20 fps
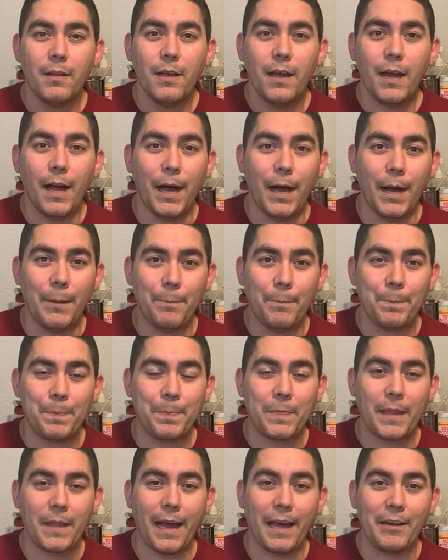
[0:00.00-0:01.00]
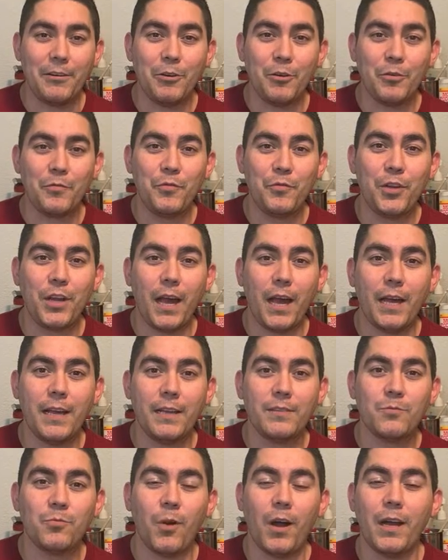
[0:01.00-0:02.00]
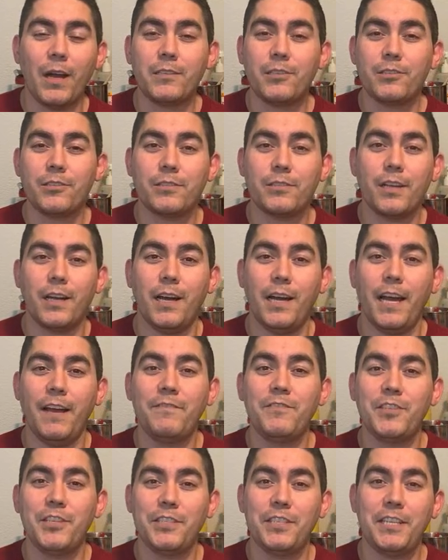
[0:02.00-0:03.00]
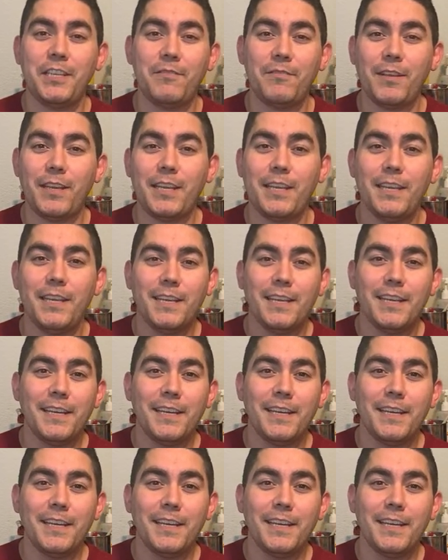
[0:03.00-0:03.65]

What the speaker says: I don't know if you guys watch FGTV,